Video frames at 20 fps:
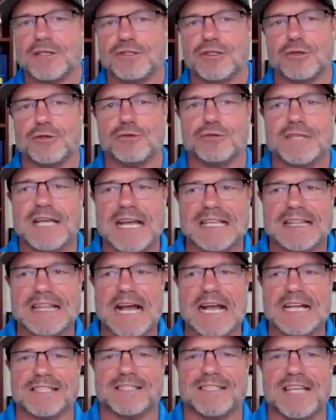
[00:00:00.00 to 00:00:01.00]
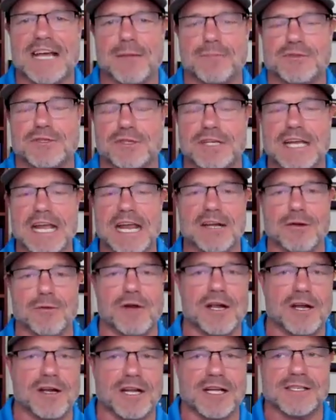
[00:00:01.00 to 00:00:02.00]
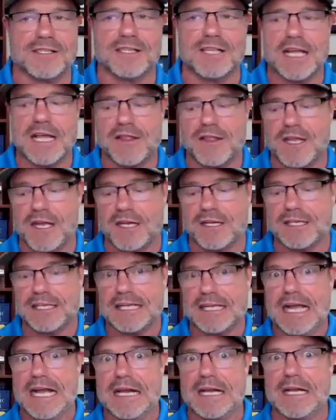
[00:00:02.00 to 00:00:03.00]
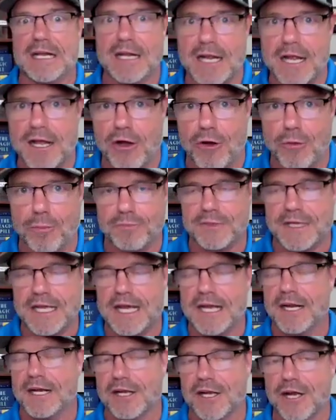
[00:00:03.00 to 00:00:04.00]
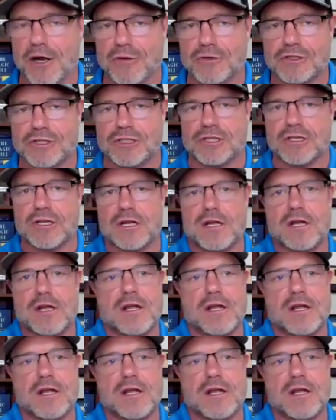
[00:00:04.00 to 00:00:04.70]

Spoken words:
to take that step to gain awareness and then get help, get a coach,